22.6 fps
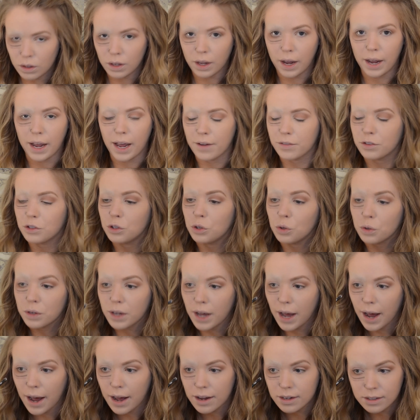I have two
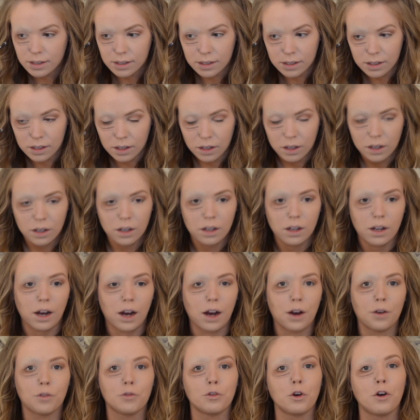cats.
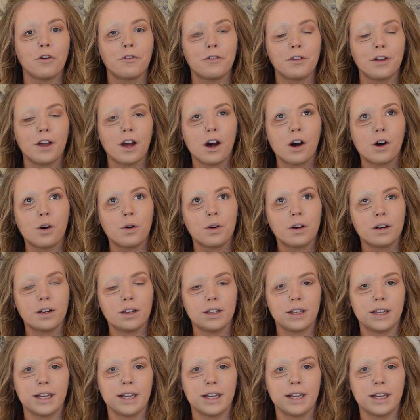Rufio